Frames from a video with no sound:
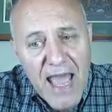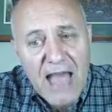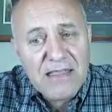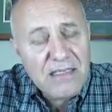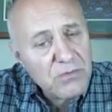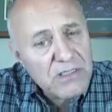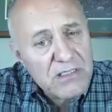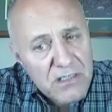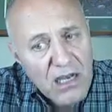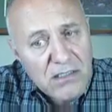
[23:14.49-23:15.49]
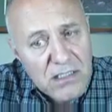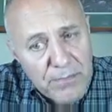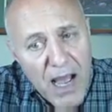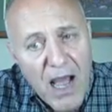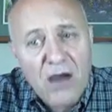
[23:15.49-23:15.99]
that. That's what the
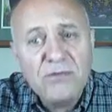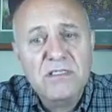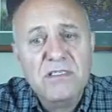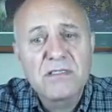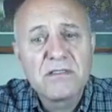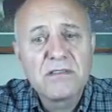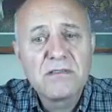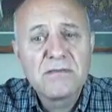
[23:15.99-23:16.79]
song's about.